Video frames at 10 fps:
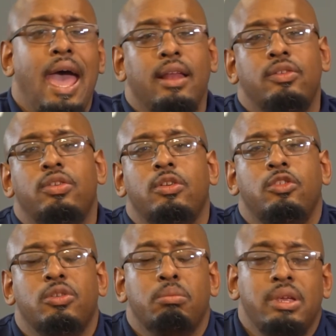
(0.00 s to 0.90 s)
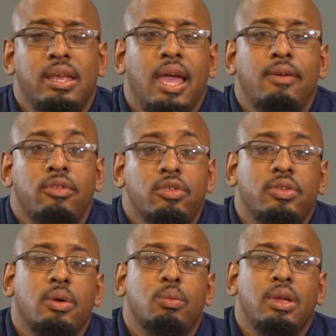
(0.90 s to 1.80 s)
attitudes and behaviors
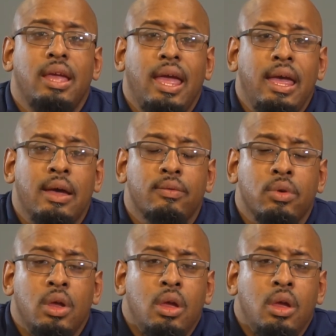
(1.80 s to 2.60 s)
that we have,